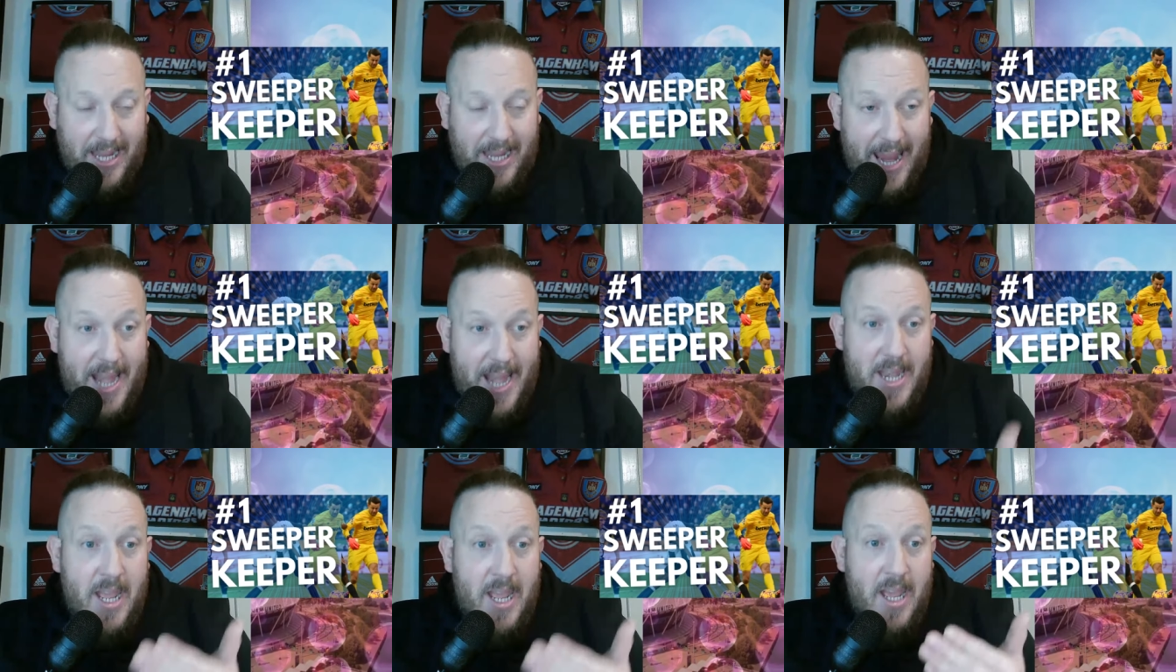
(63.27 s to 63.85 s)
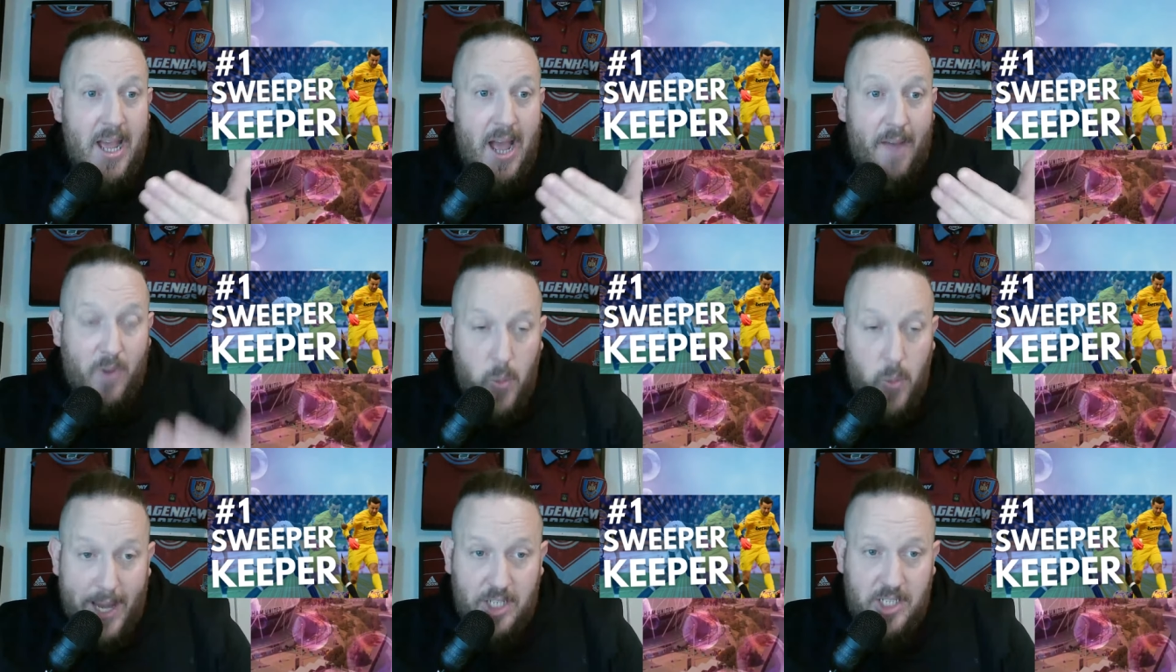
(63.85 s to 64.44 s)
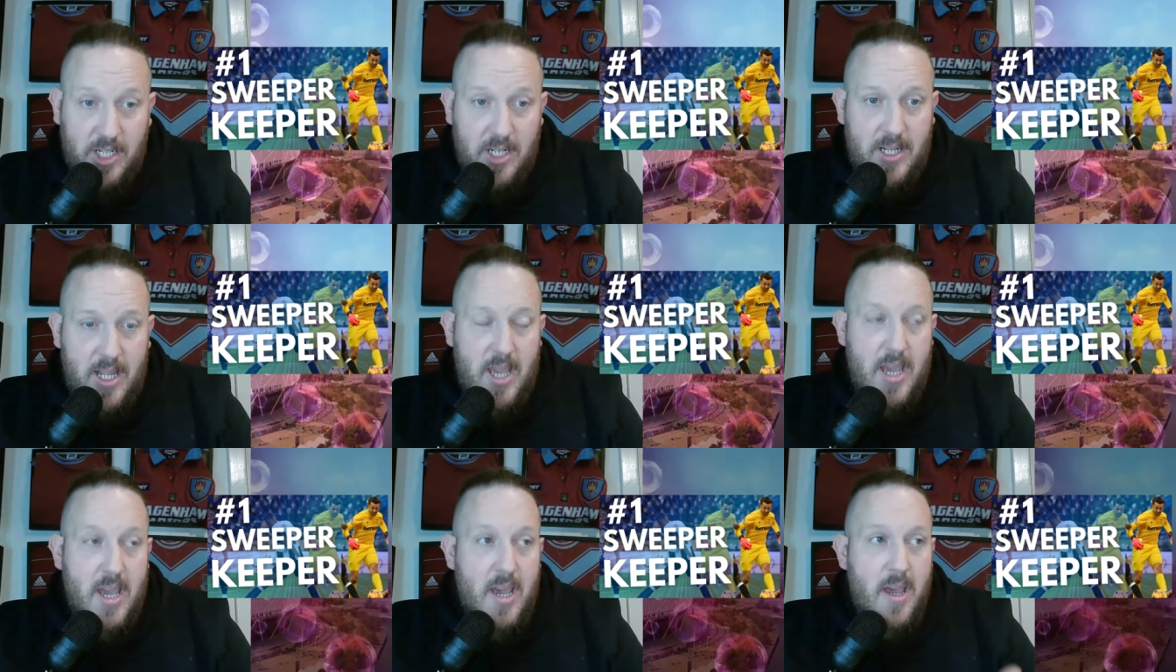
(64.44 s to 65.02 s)
Again, I've
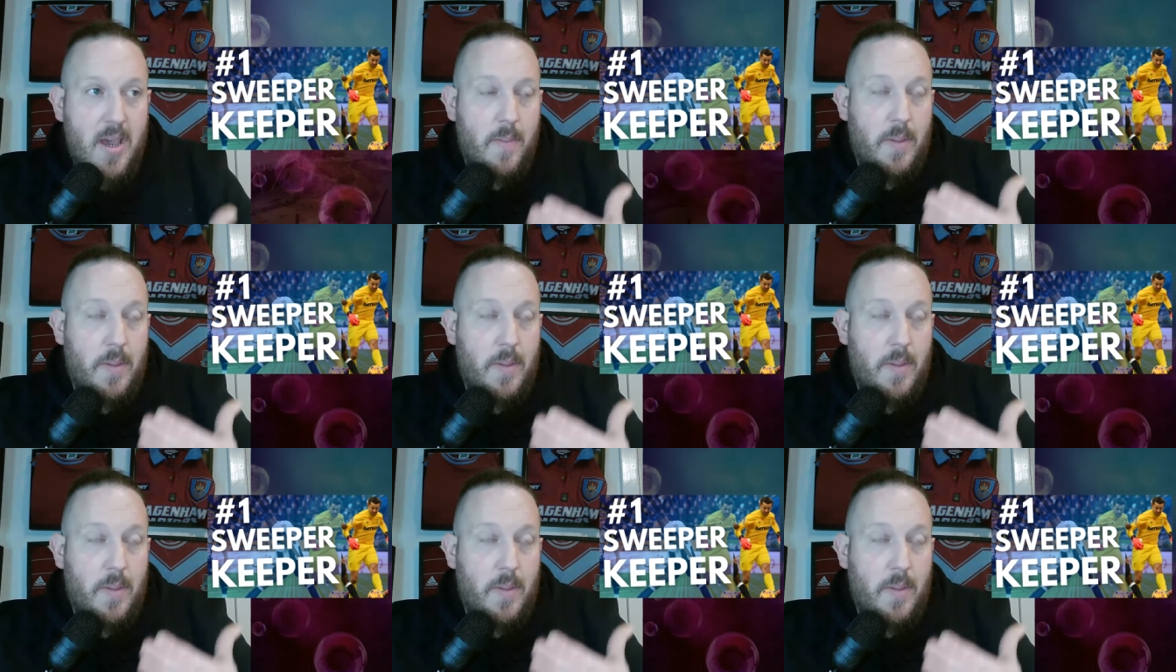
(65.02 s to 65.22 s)
questioned it